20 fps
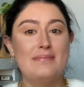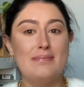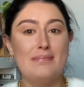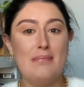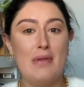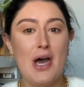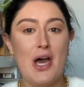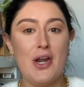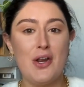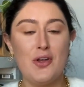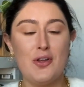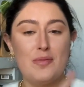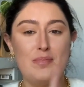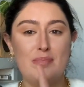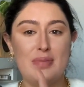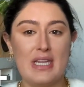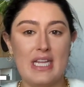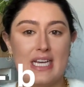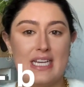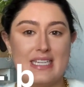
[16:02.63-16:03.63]
Model
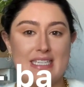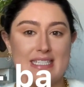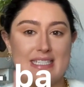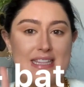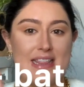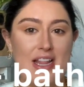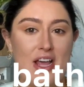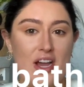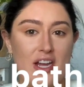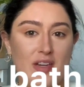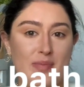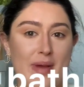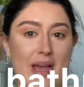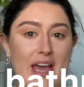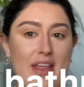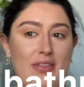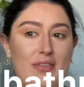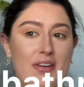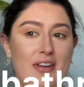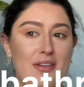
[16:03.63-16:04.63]
plus locked
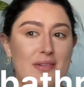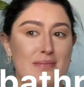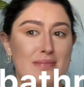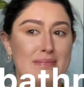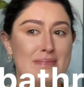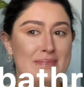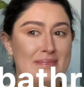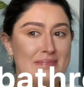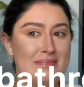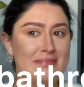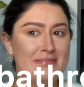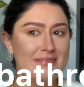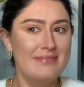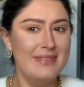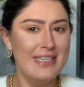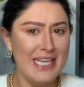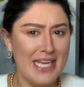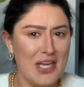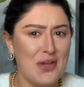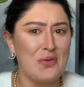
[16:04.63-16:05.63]
bathroom
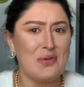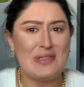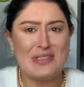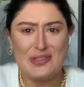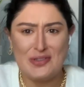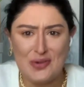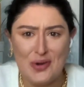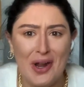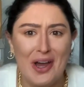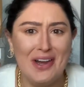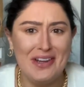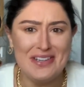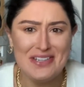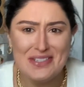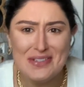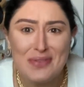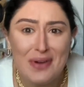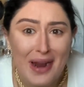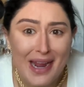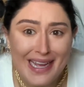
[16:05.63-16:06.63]
equals
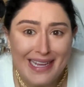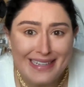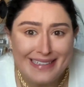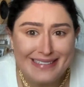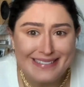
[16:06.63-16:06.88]
drugs, right?